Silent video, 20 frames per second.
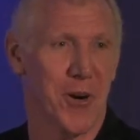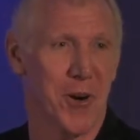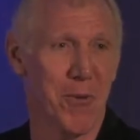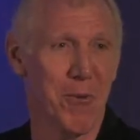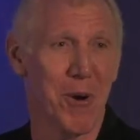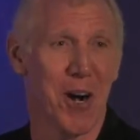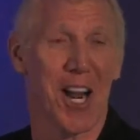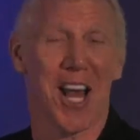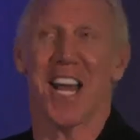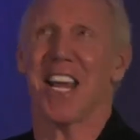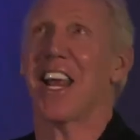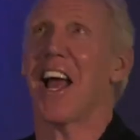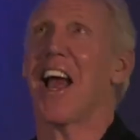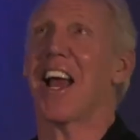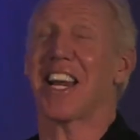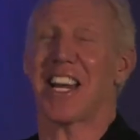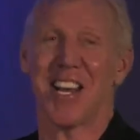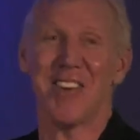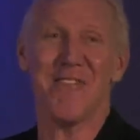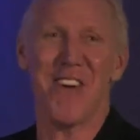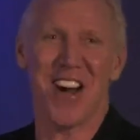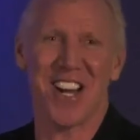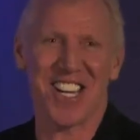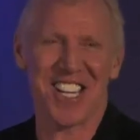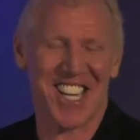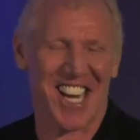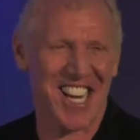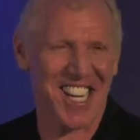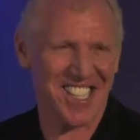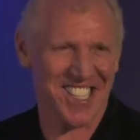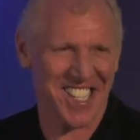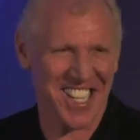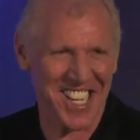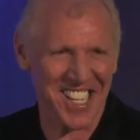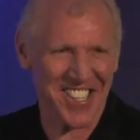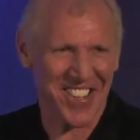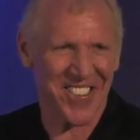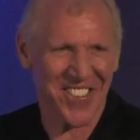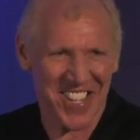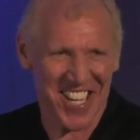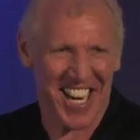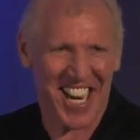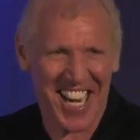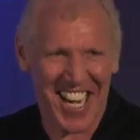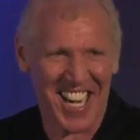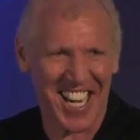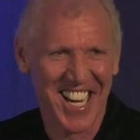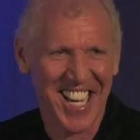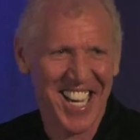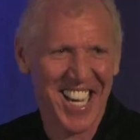We're like, come on, Casey, it's okay.